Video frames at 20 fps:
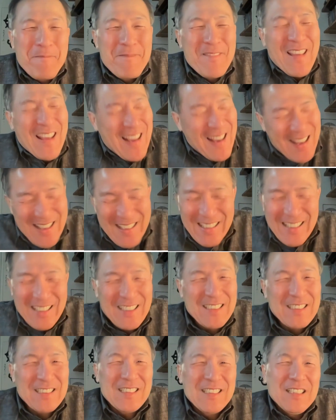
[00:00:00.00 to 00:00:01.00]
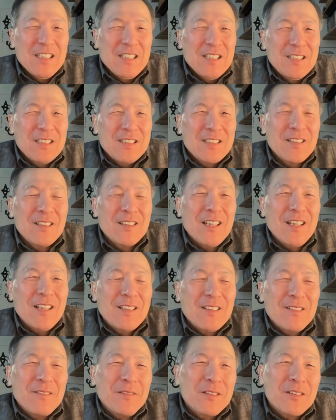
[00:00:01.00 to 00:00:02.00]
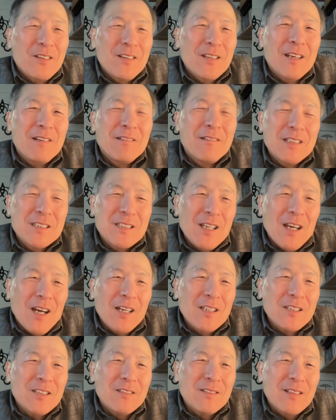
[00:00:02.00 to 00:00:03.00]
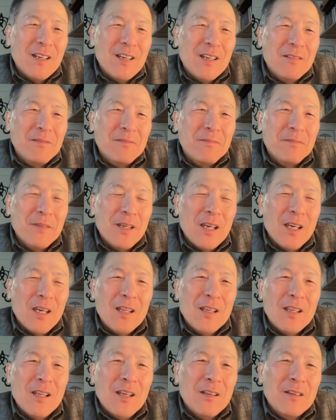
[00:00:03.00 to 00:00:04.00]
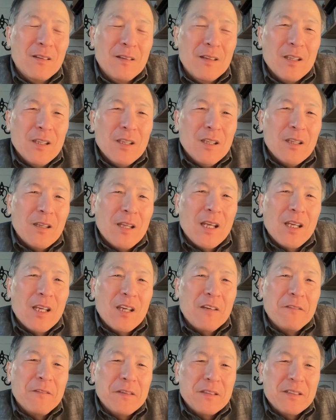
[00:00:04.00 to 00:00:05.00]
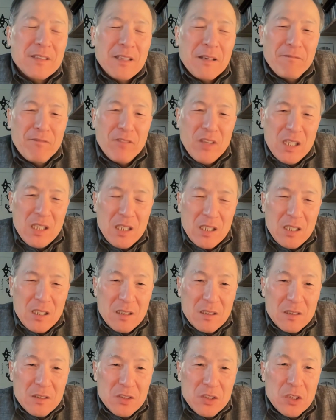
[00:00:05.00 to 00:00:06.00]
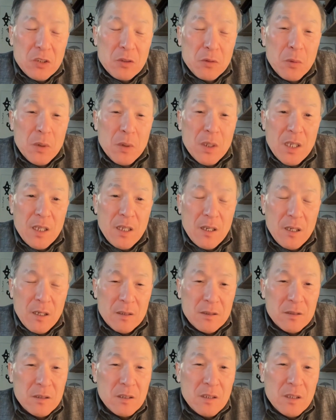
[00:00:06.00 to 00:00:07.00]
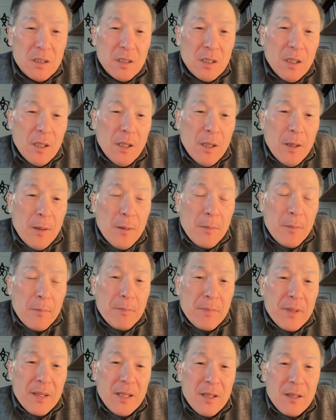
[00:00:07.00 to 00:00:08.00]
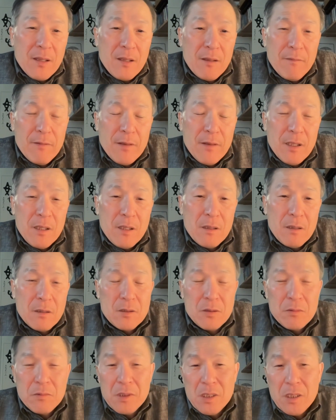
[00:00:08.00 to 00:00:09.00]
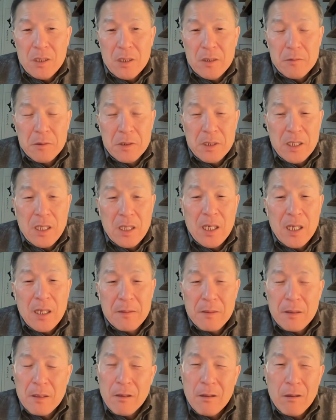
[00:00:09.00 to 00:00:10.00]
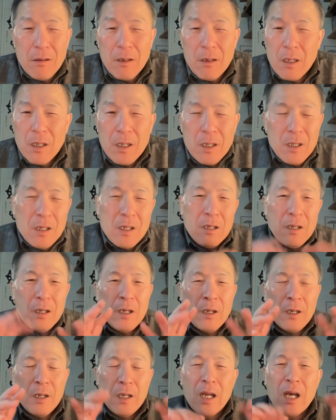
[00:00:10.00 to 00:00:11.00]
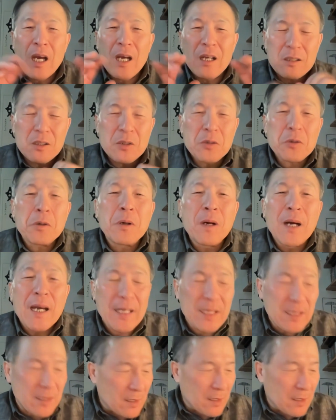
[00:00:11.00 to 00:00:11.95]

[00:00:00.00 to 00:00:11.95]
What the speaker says: Yeah. So then we talked to them, and then they gave us some videos to work on. But then the videos we got are not quite